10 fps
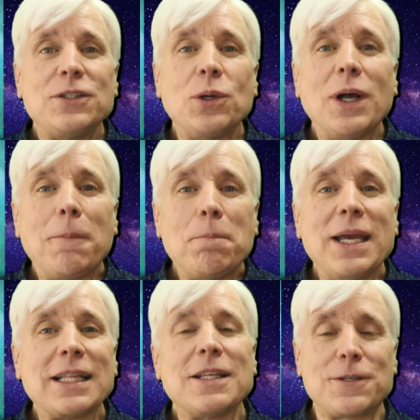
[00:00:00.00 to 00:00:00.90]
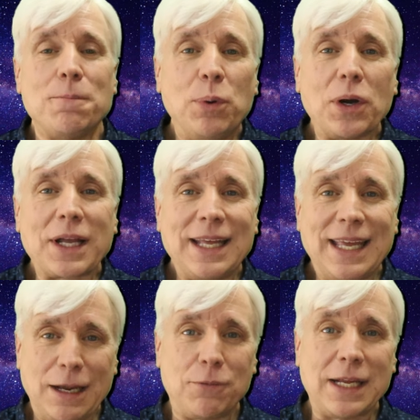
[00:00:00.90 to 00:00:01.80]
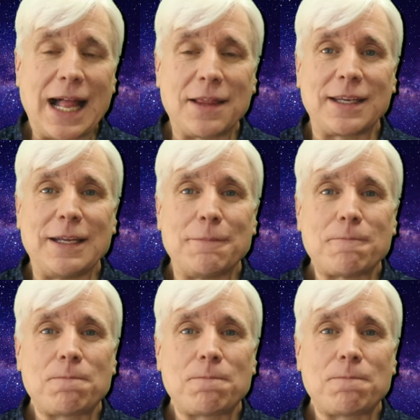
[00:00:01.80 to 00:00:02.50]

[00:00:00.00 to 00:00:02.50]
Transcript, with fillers: to help make this book a reality.